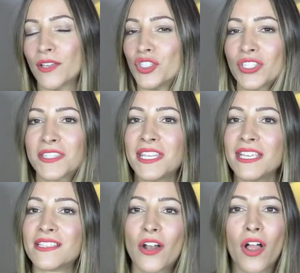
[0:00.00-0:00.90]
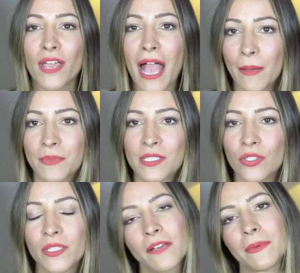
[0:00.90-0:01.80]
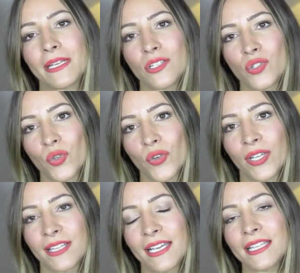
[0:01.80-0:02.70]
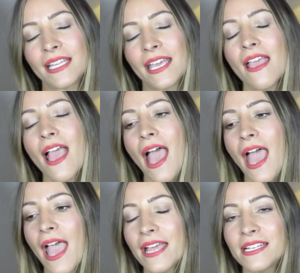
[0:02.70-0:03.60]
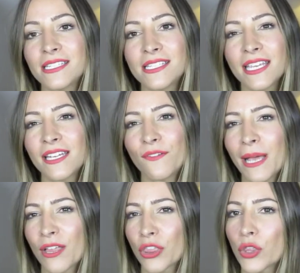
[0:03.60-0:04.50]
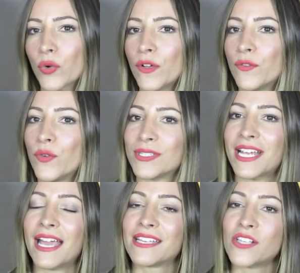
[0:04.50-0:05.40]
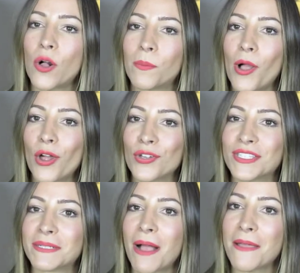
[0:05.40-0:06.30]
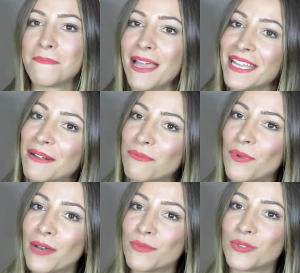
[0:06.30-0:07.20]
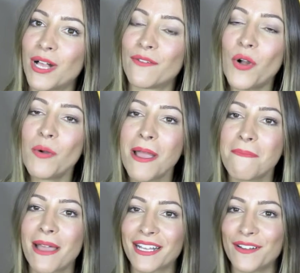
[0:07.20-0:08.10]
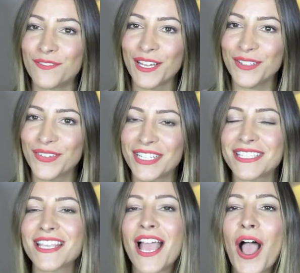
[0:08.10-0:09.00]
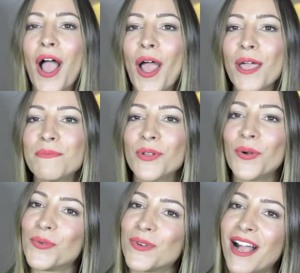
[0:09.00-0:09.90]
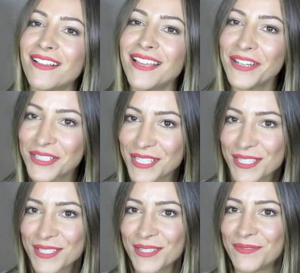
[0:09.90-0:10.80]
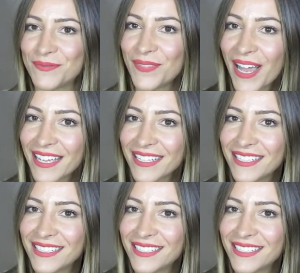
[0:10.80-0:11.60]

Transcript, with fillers: just things that I absolutely have been adoring lately and in about three or four days I'll post my makeup one which will have all my makeup favourites. I hope you're all well and I'll see you soon. Bye!